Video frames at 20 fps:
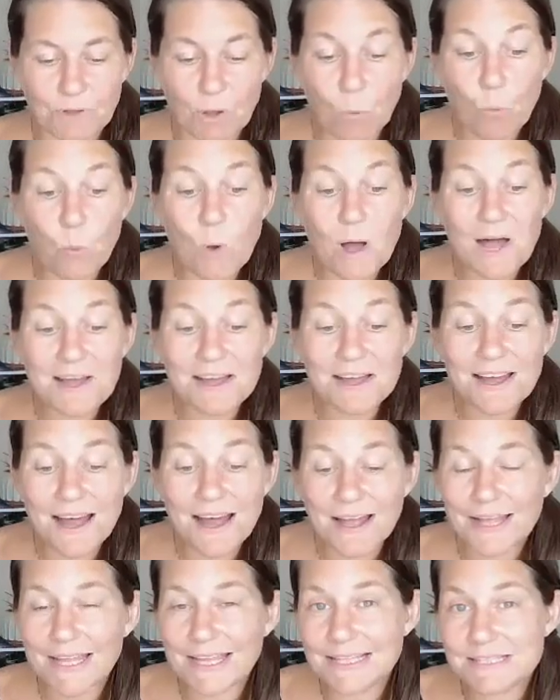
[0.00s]
what
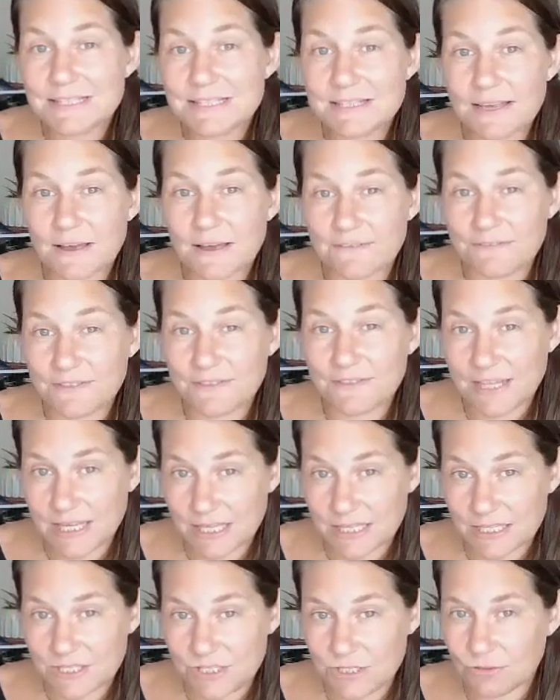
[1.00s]
kinds of
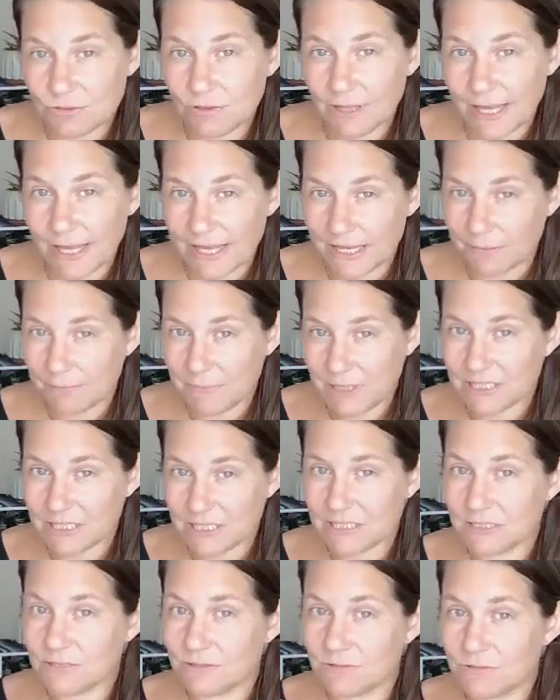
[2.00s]
things you'd like me
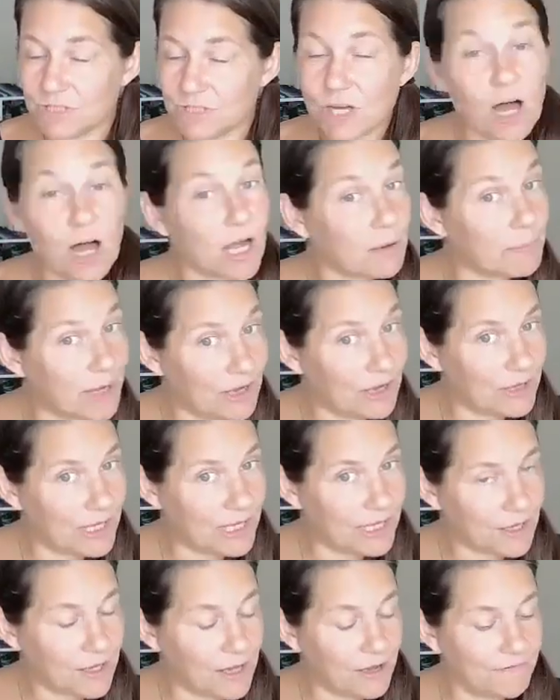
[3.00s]
to talk about
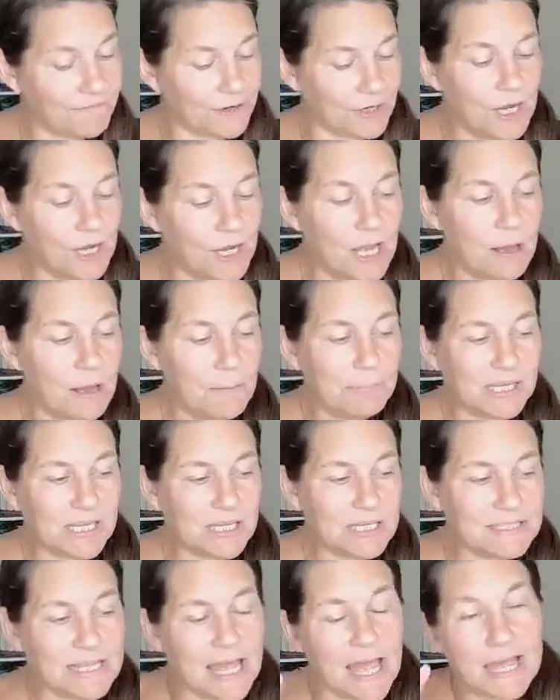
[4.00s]
and cover,
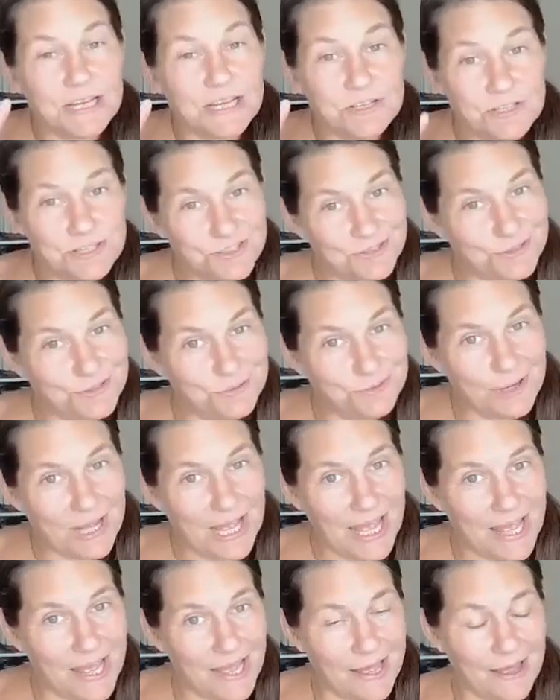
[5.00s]
because I do
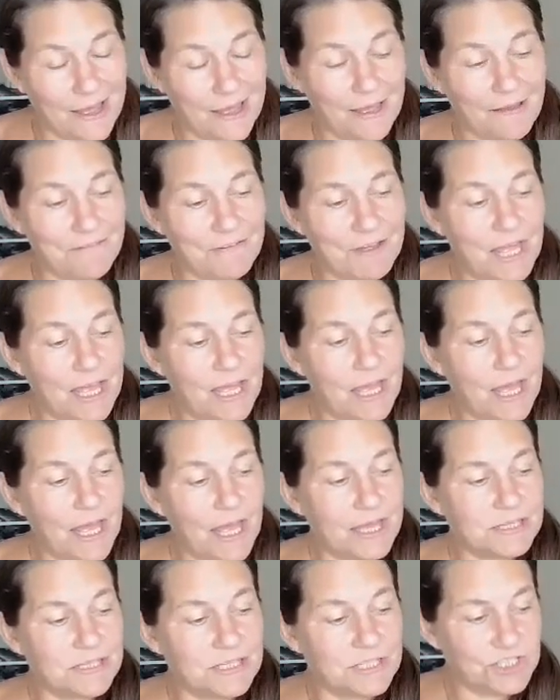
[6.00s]
have
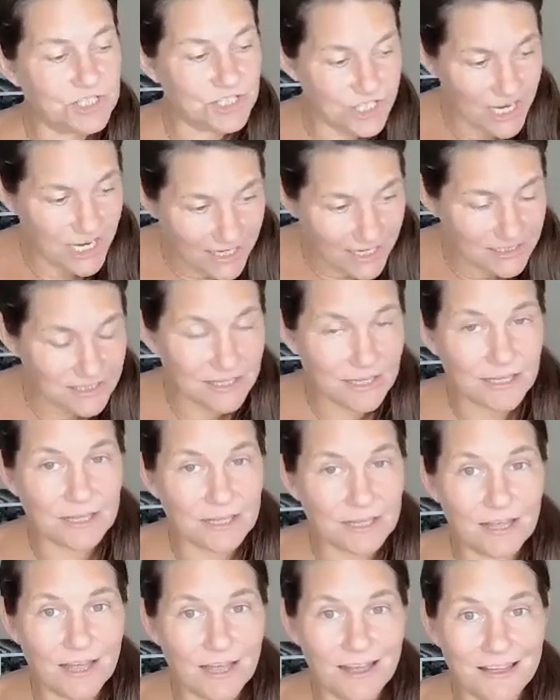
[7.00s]
an
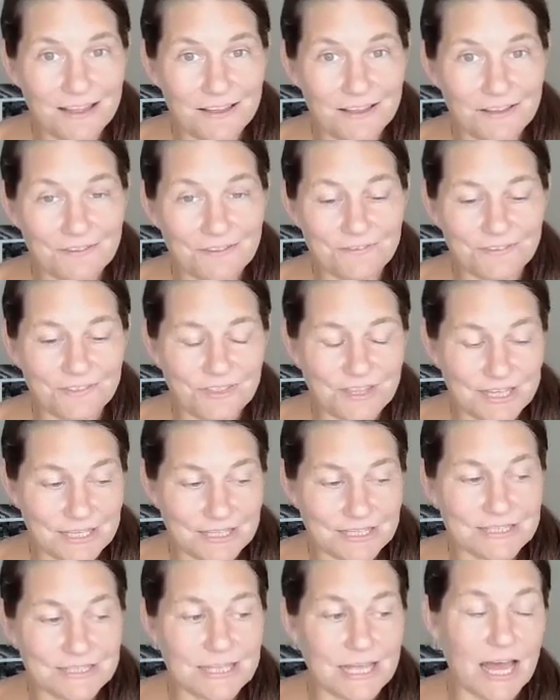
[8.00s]
agenda of
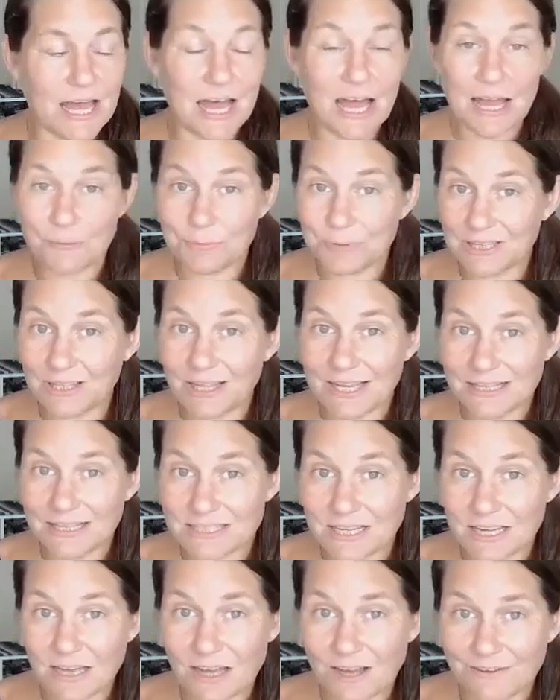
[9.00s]
things that I would like
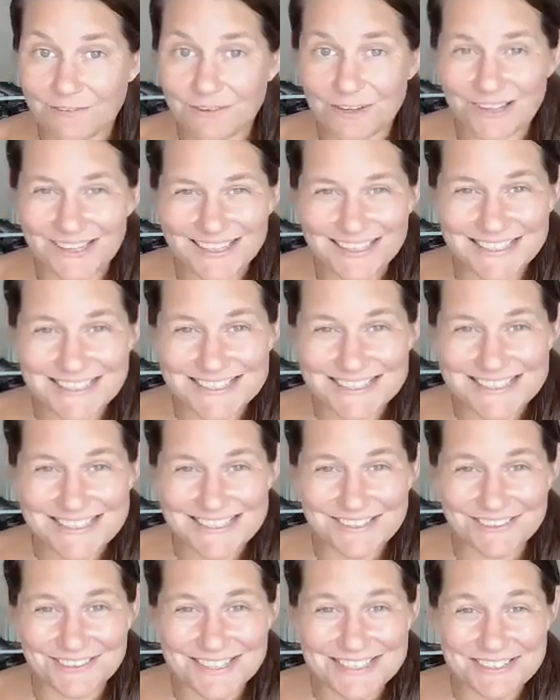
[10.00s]
to cover in this
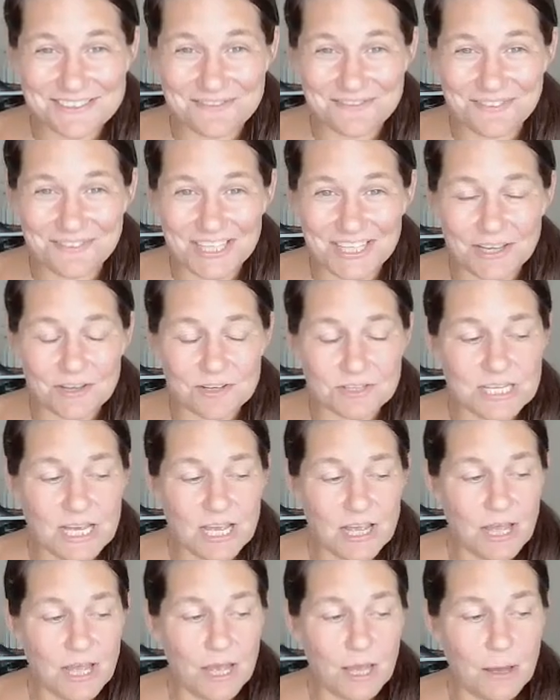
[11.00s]
series of videos.
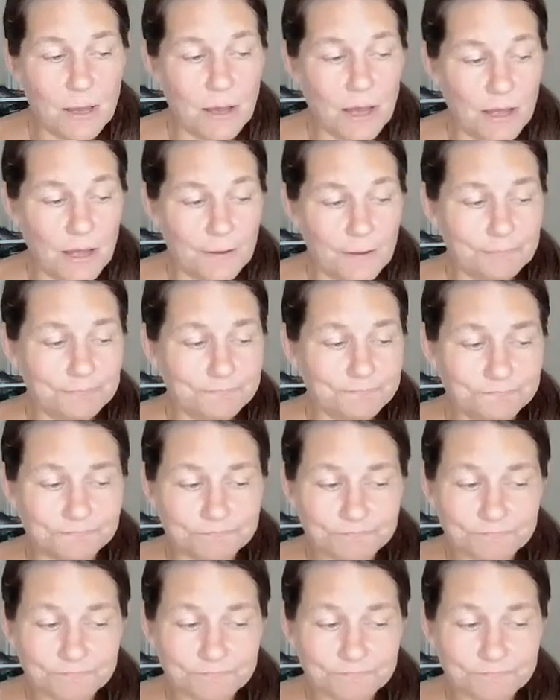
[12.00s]
Um,